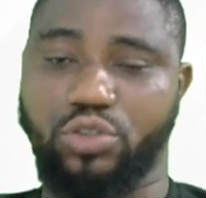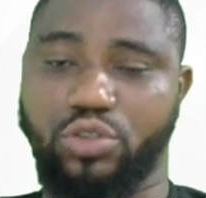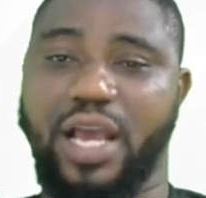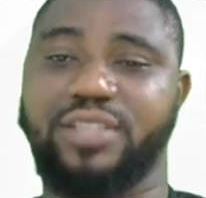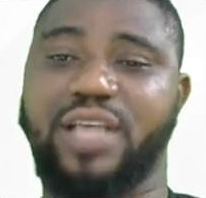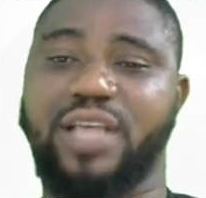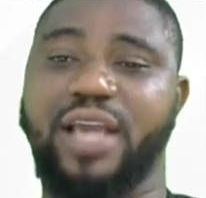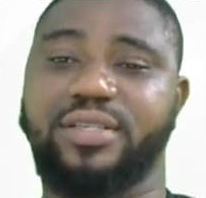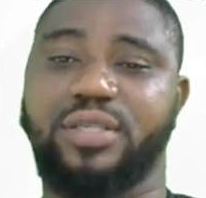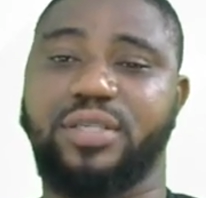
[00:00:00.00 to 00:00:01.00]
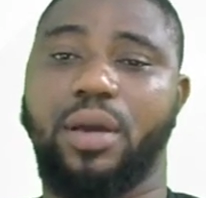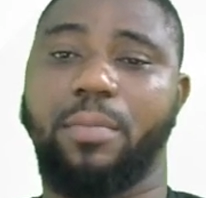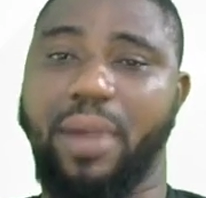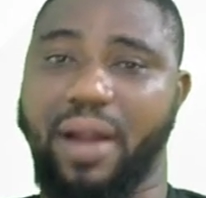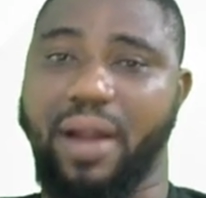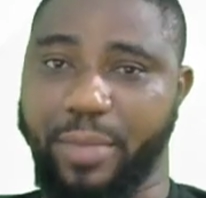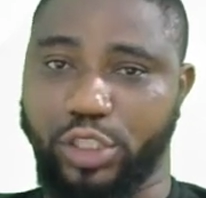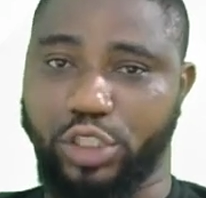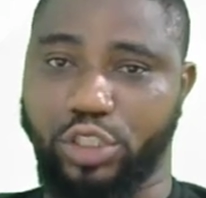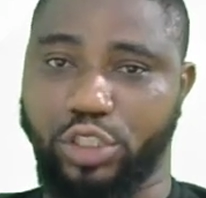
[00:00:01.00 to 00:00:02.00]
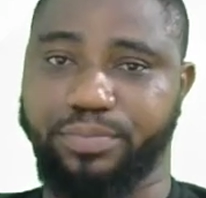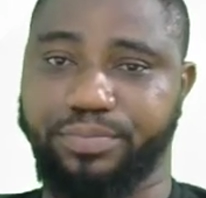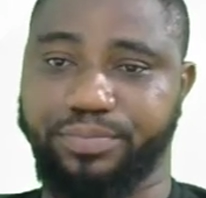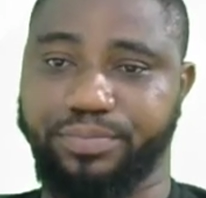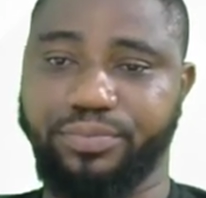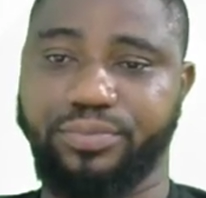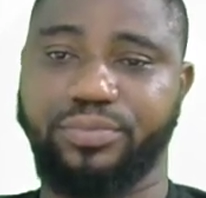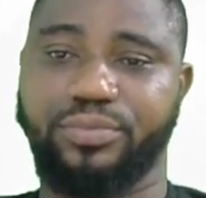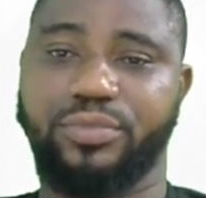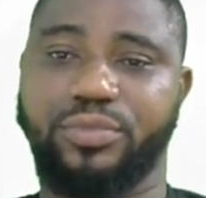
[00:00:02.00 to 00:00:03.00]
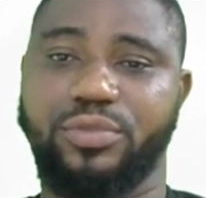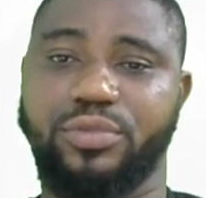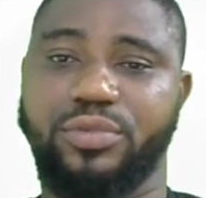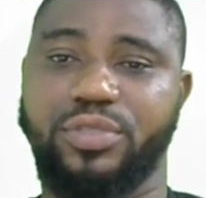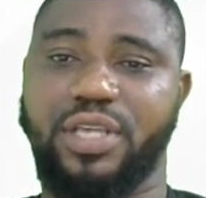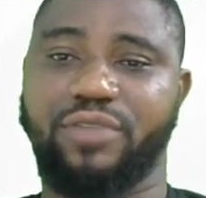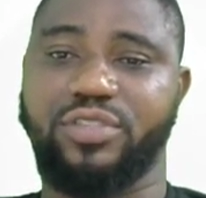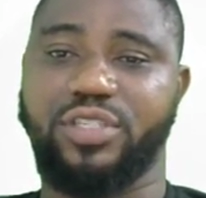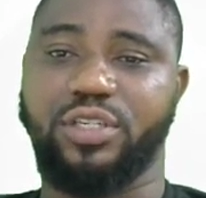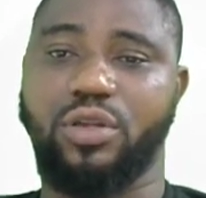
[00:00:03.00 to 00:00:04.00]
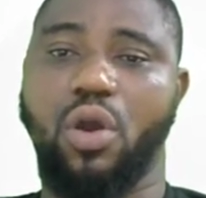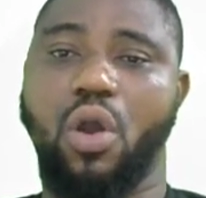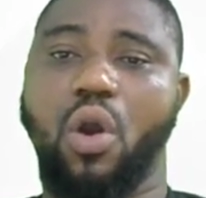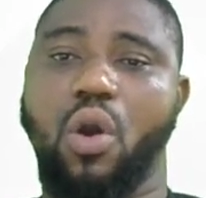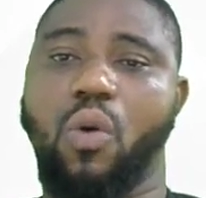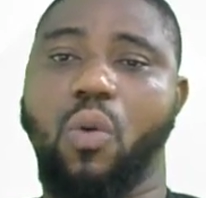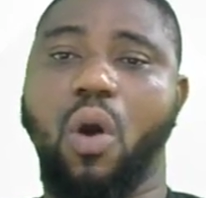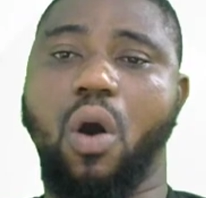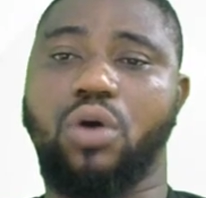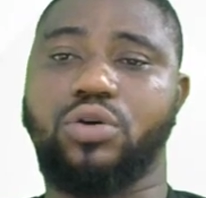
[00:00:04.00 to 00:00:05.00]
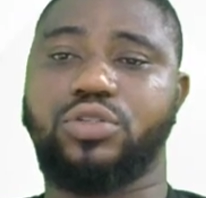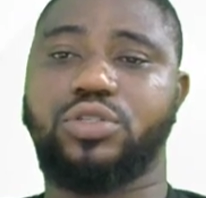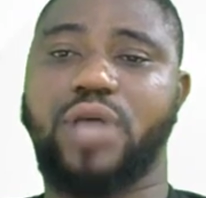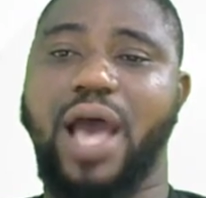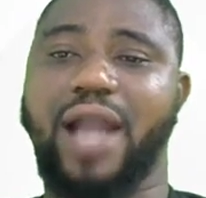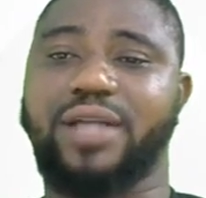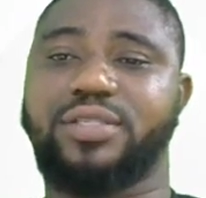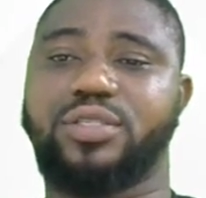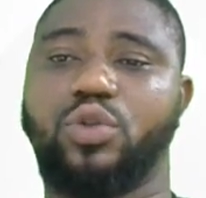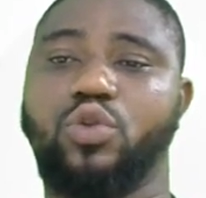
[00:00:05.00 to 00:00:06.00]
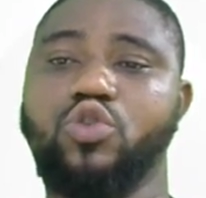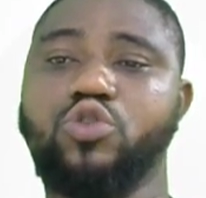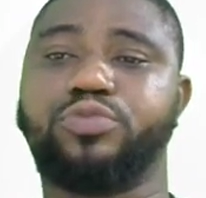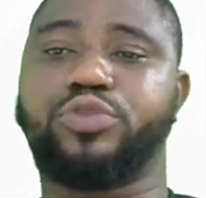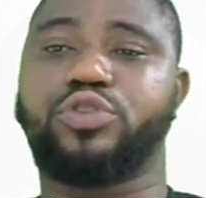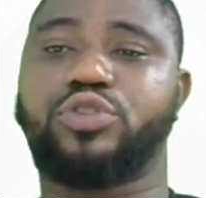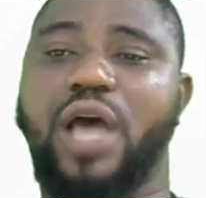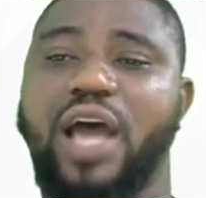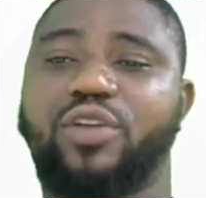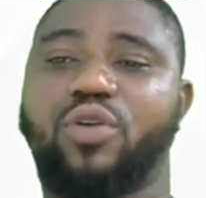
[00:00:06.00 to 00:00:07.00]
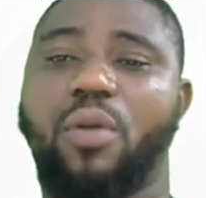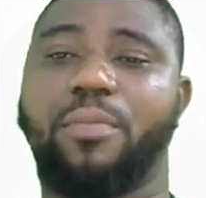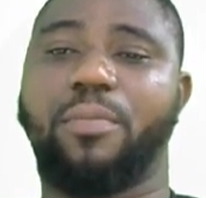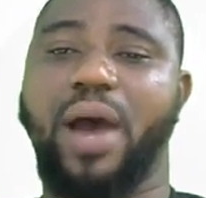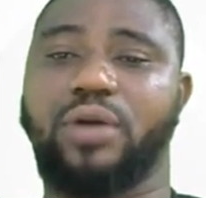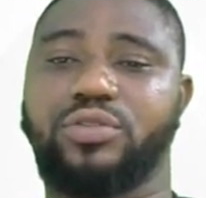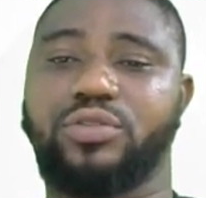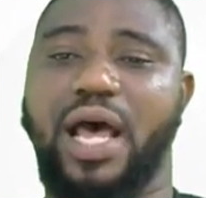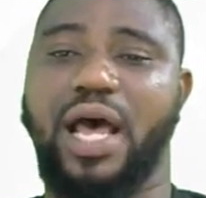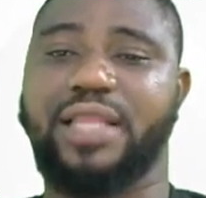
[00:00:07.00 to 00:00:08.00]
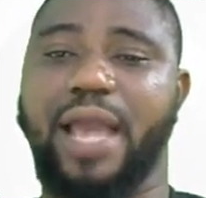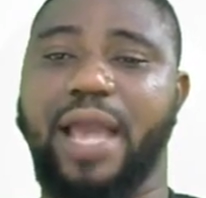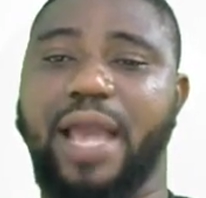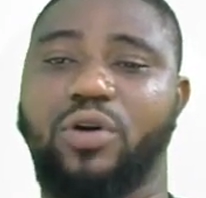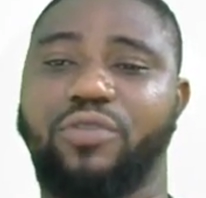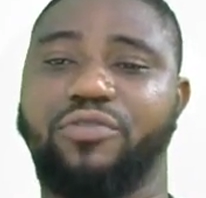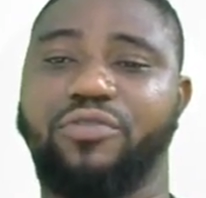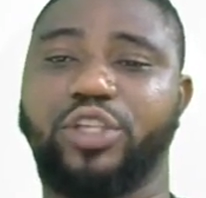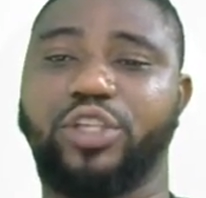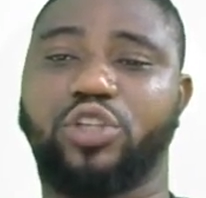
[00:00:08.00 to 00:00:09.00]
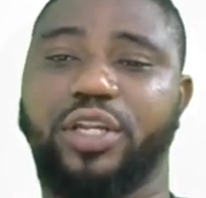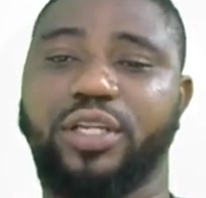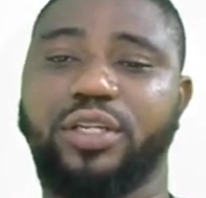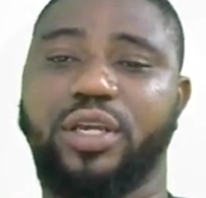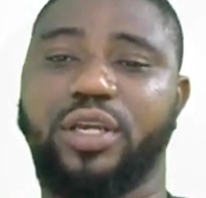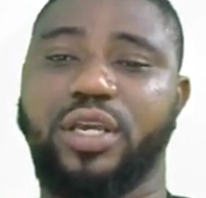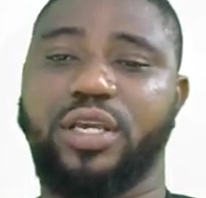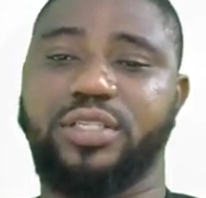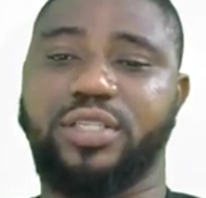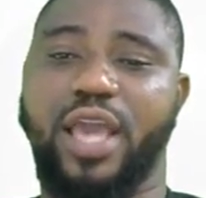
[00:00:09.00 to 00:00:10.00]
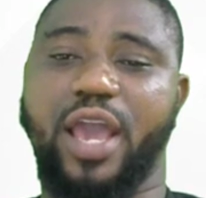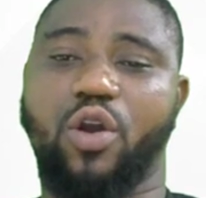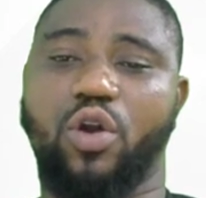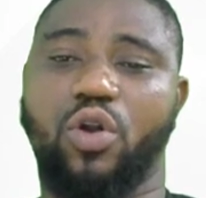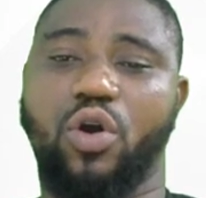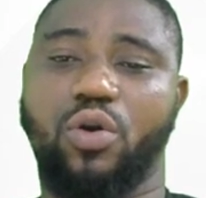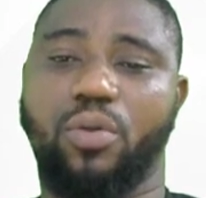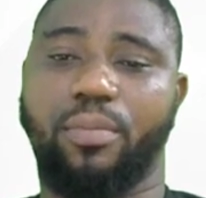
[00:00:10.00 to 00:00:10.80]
So the answer is paramecium. 17. Walls, arcs, loops, and compounds are types of variation in, is it hair color,